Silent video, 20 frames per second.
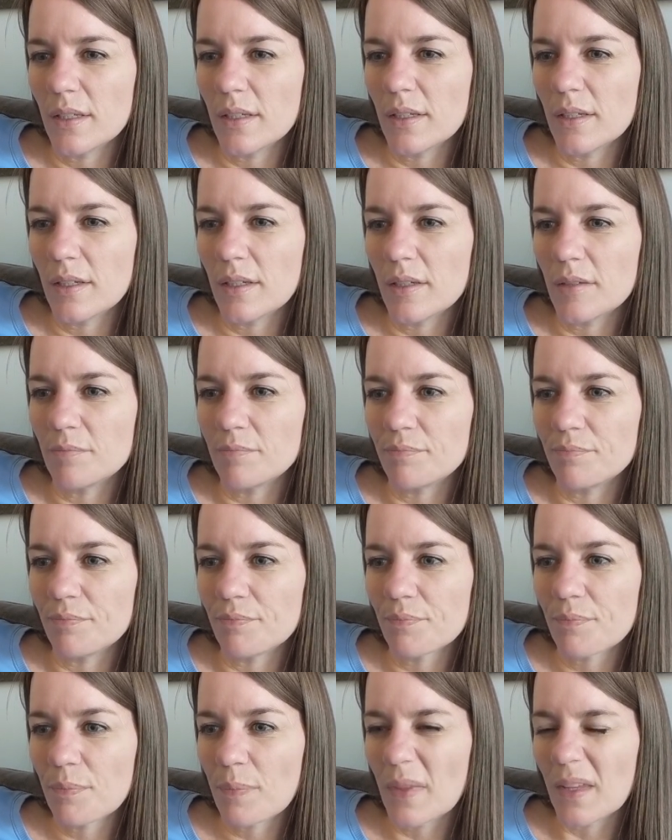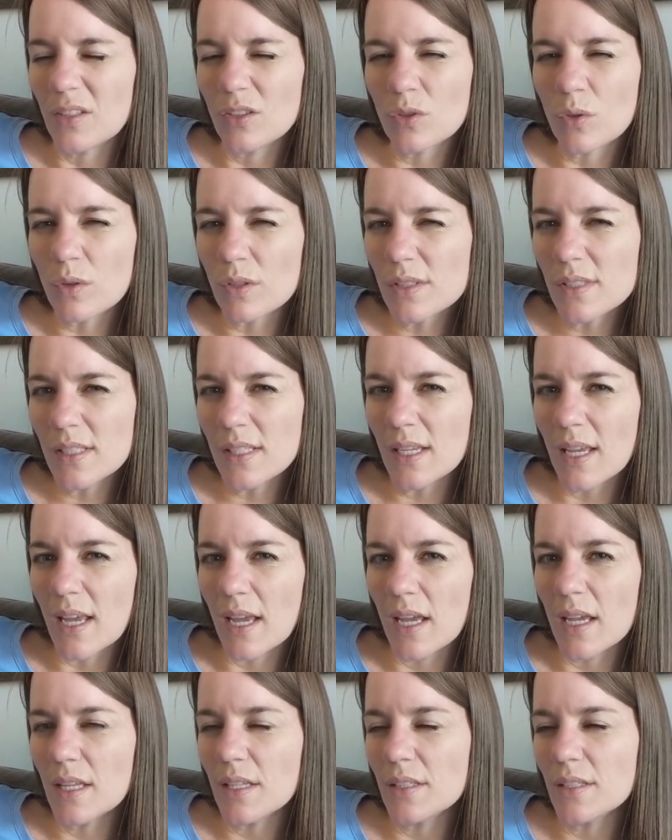Um, and towards the
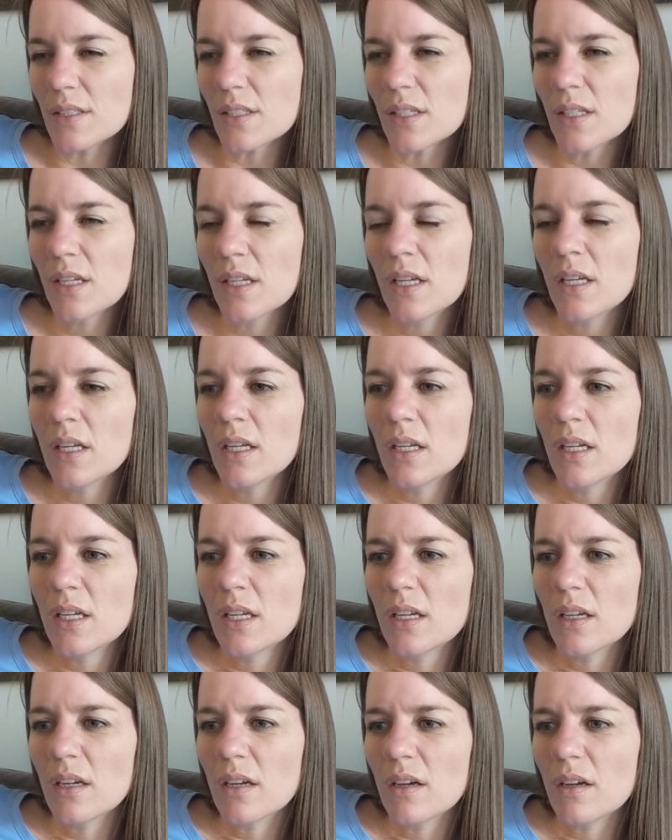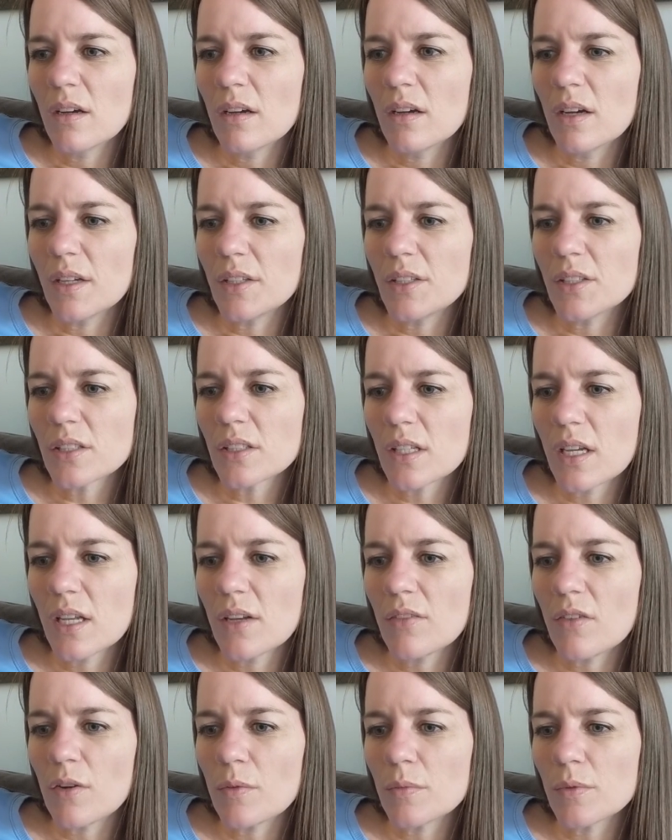end, I just kind
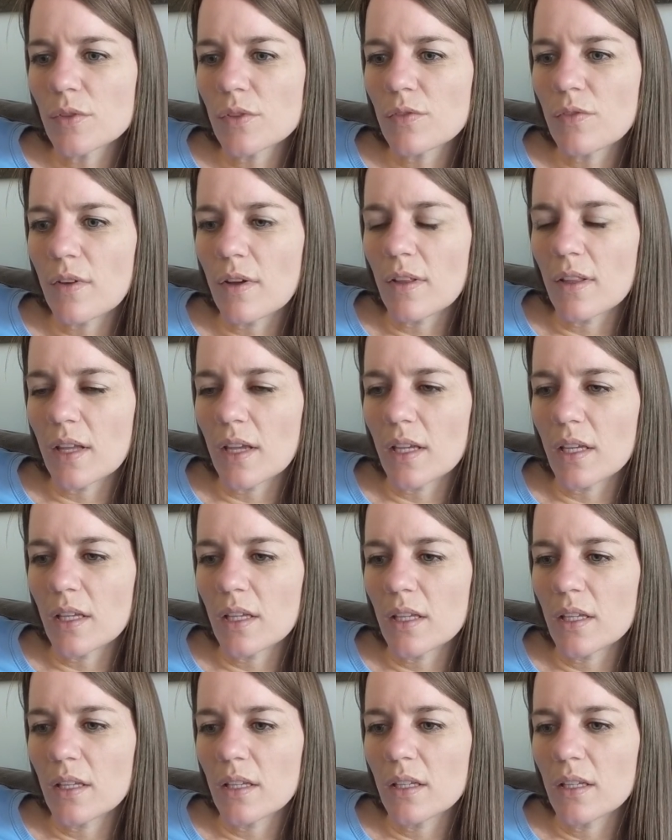of almost felt like